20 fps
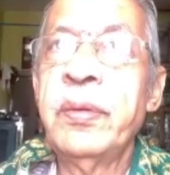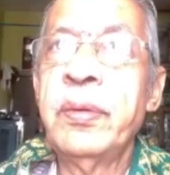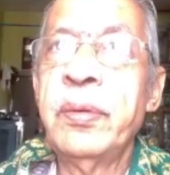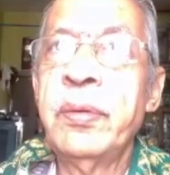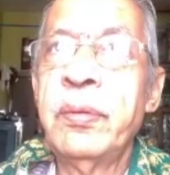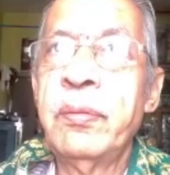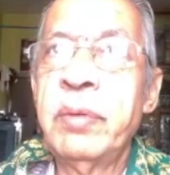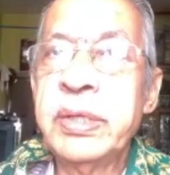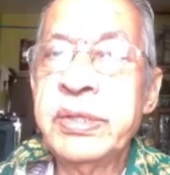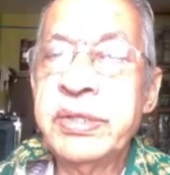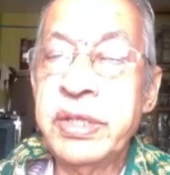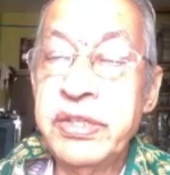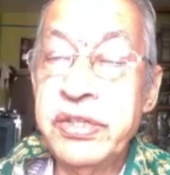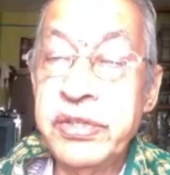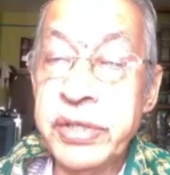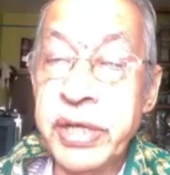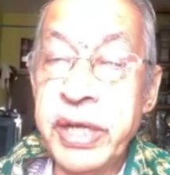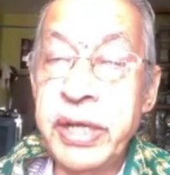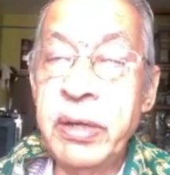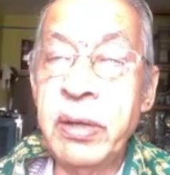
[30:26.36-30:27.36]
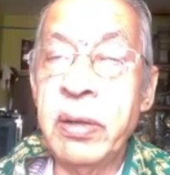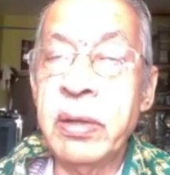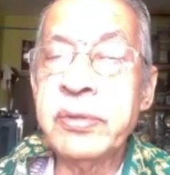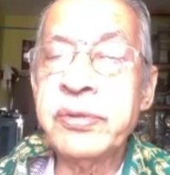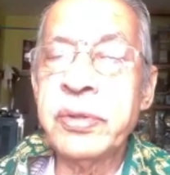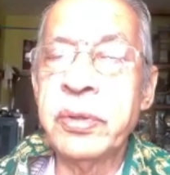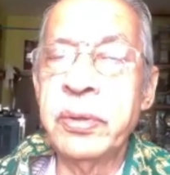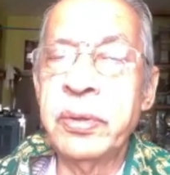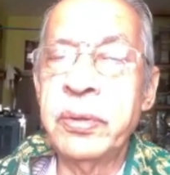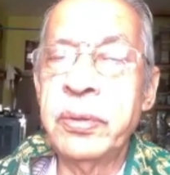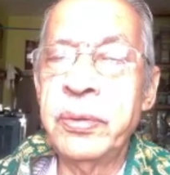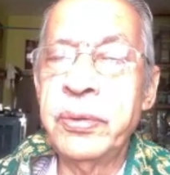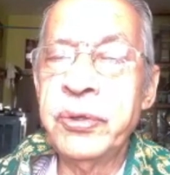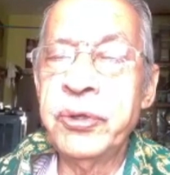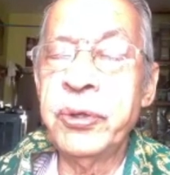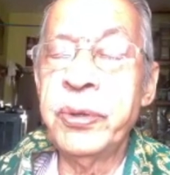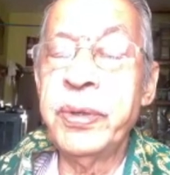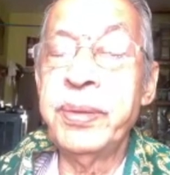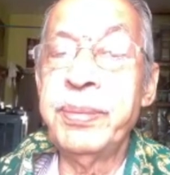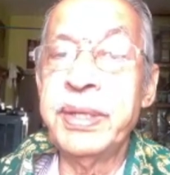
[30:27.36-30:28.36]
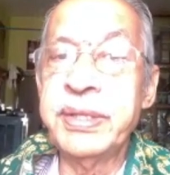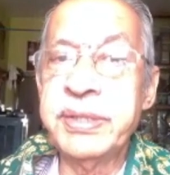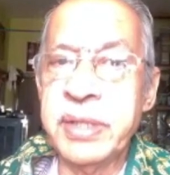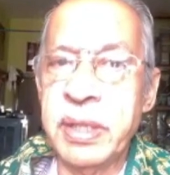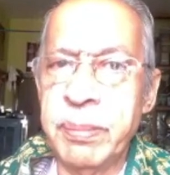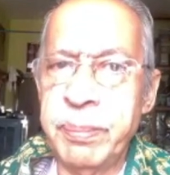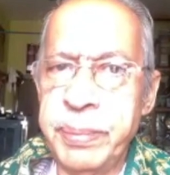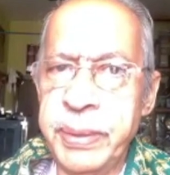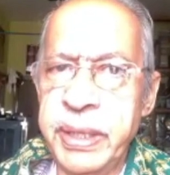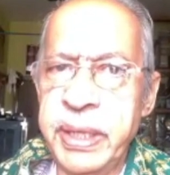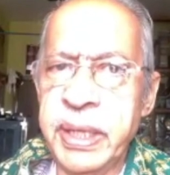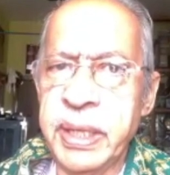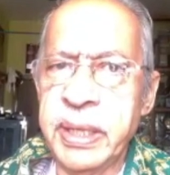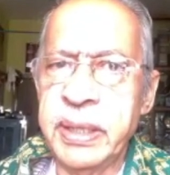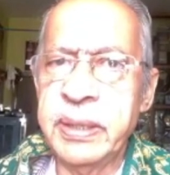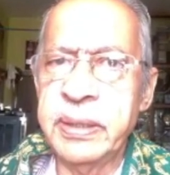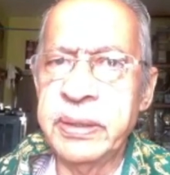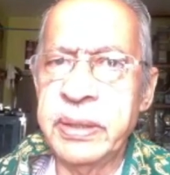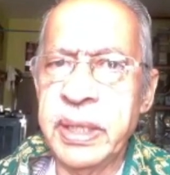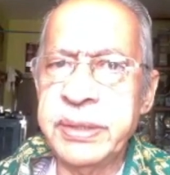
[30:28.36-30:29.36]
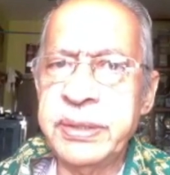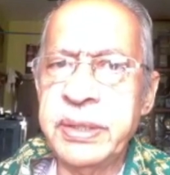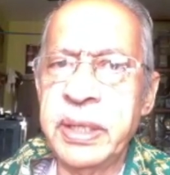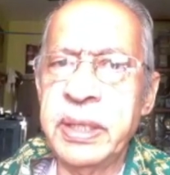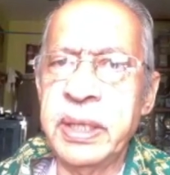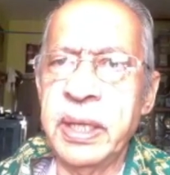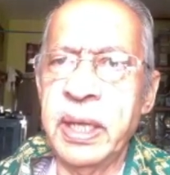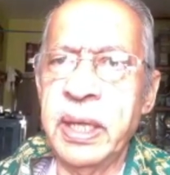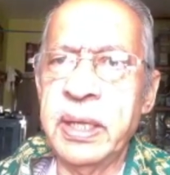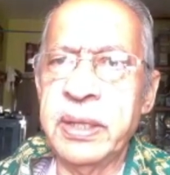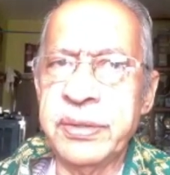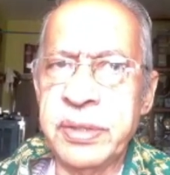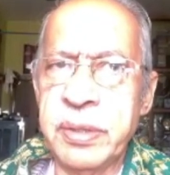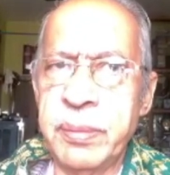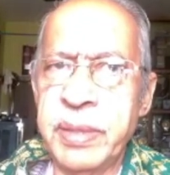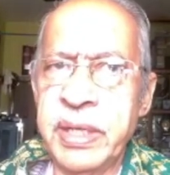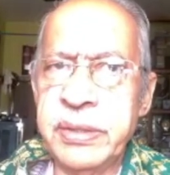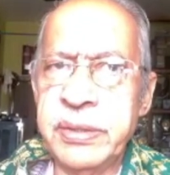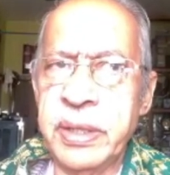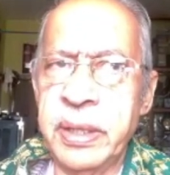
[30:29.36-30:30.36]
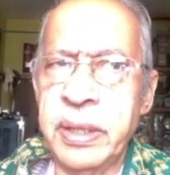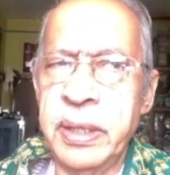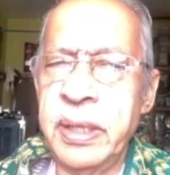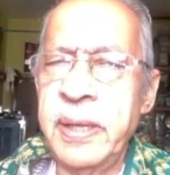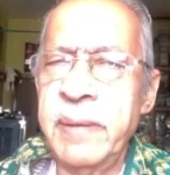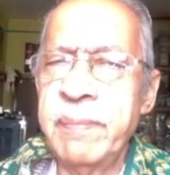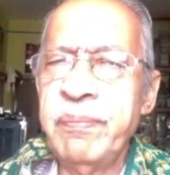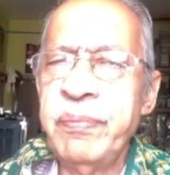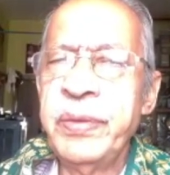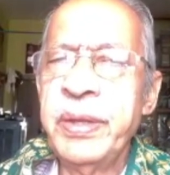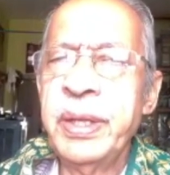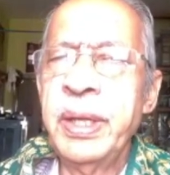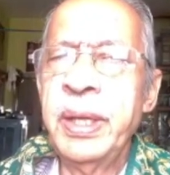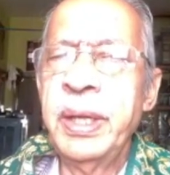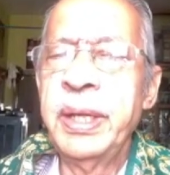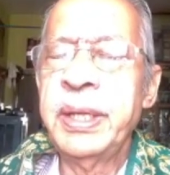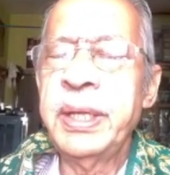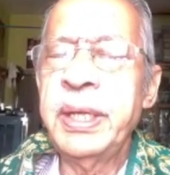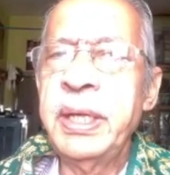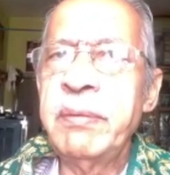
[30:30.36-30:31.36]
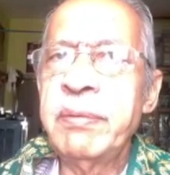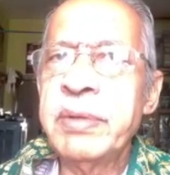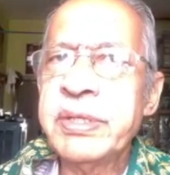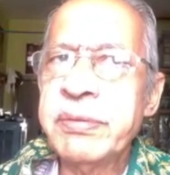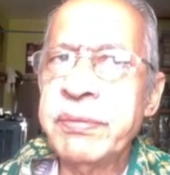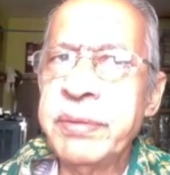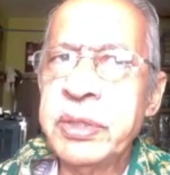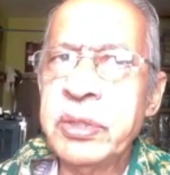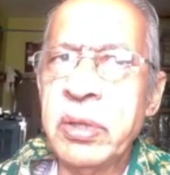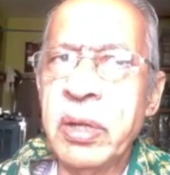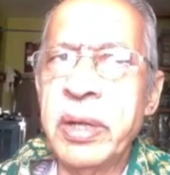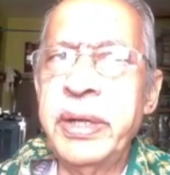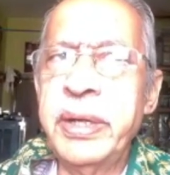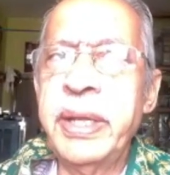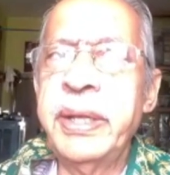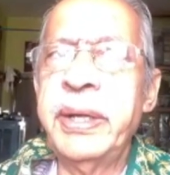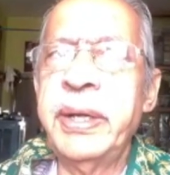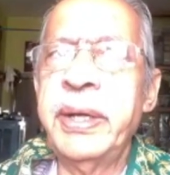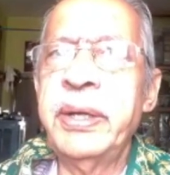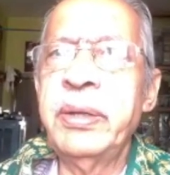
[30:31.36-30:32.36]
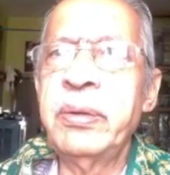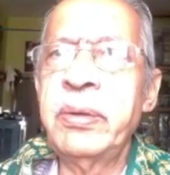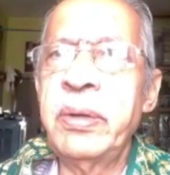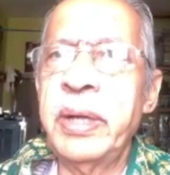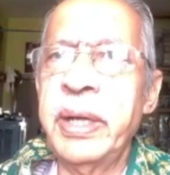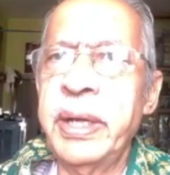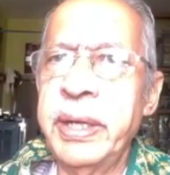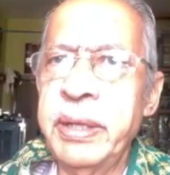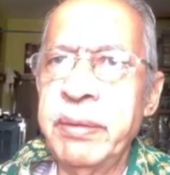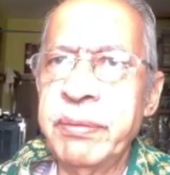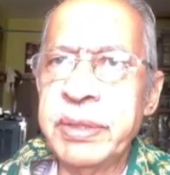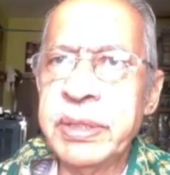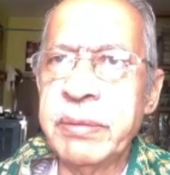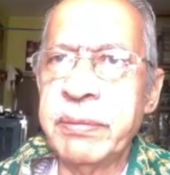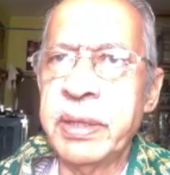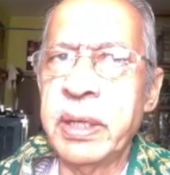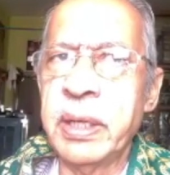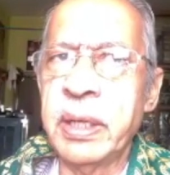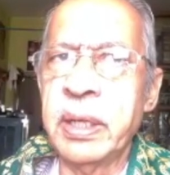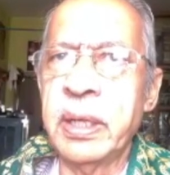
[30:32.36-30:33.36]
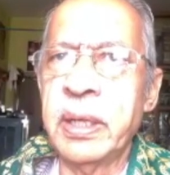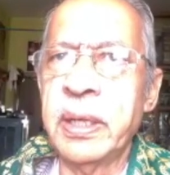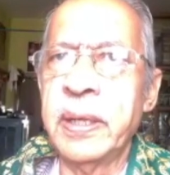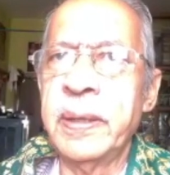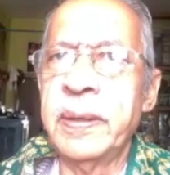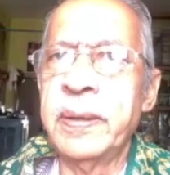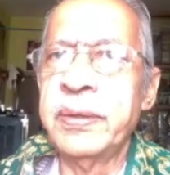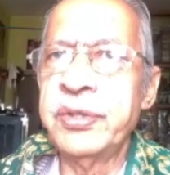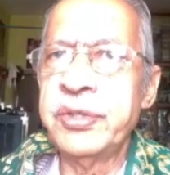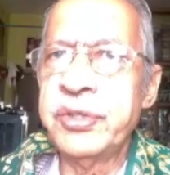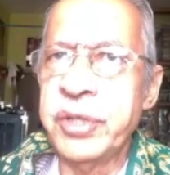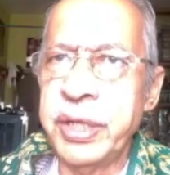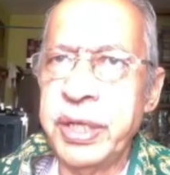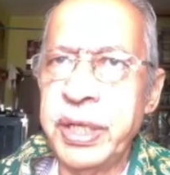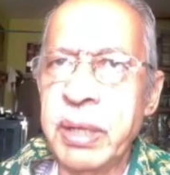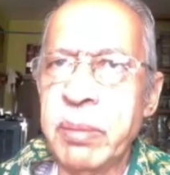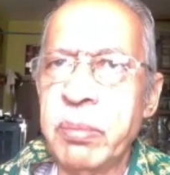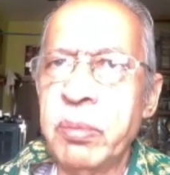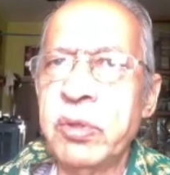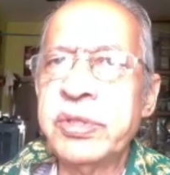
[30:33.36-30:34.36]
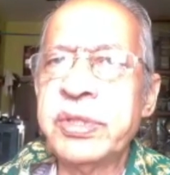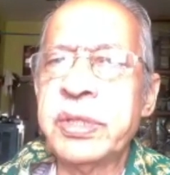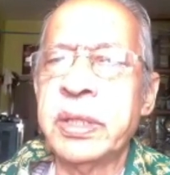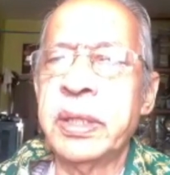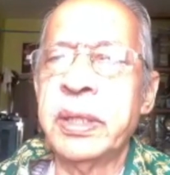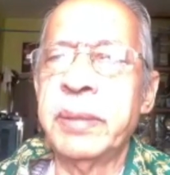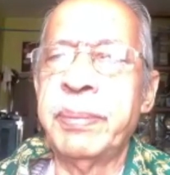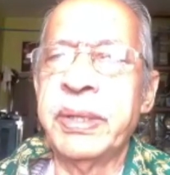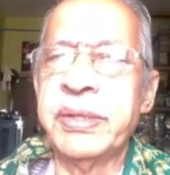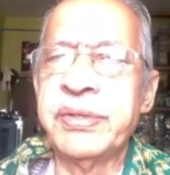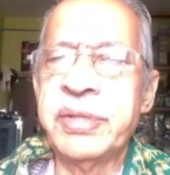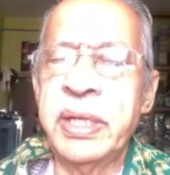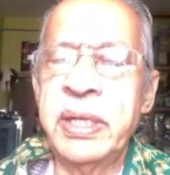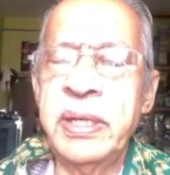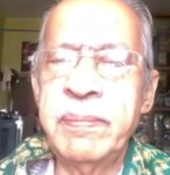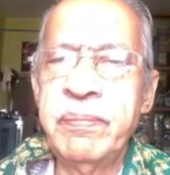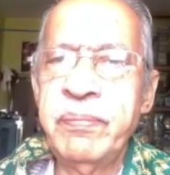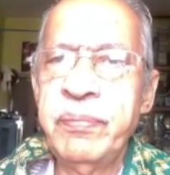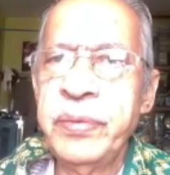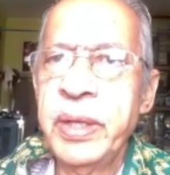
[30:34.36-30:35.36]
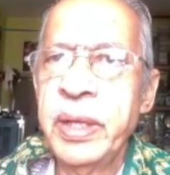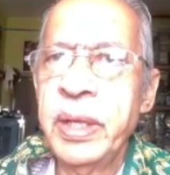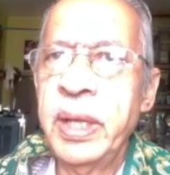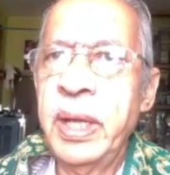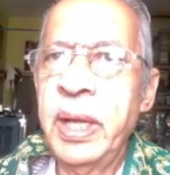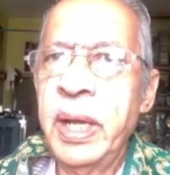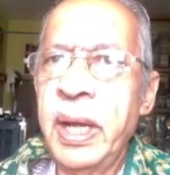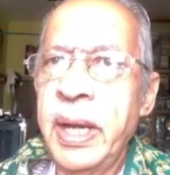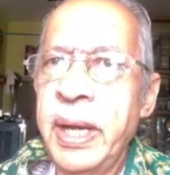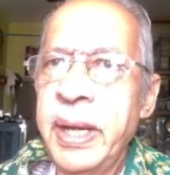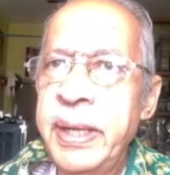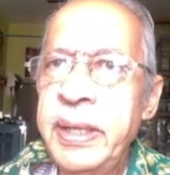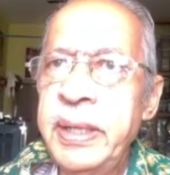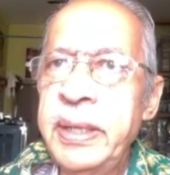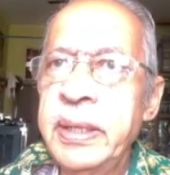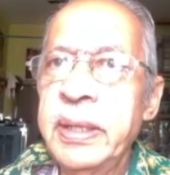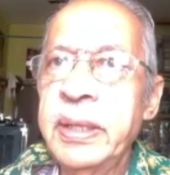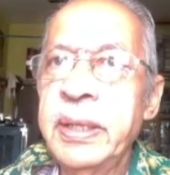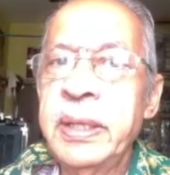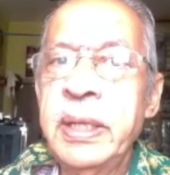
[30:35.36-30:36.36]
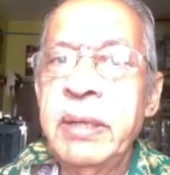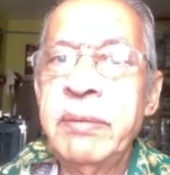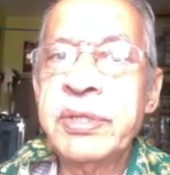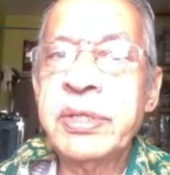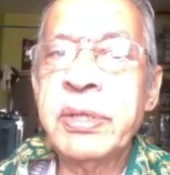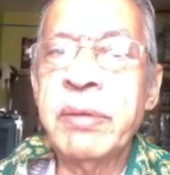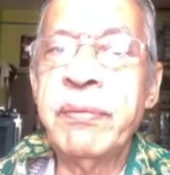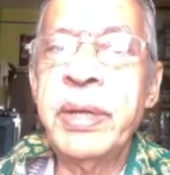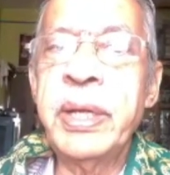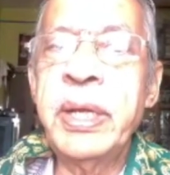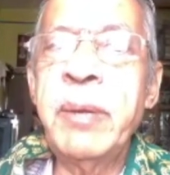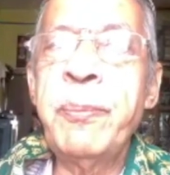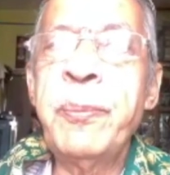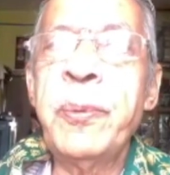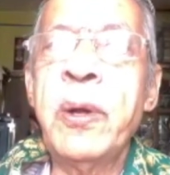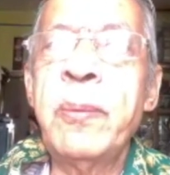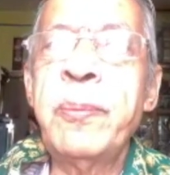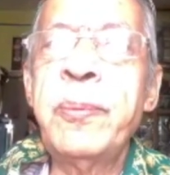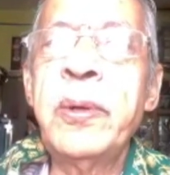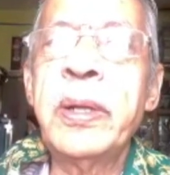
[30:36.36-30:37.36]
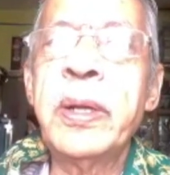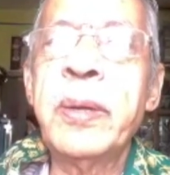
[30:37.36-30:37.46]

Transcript: was in jail also during Nizam period, Dasarathi Krishnamacharya. He was with All India Radio and he was our uh, senior most uh, person. And he was a very popular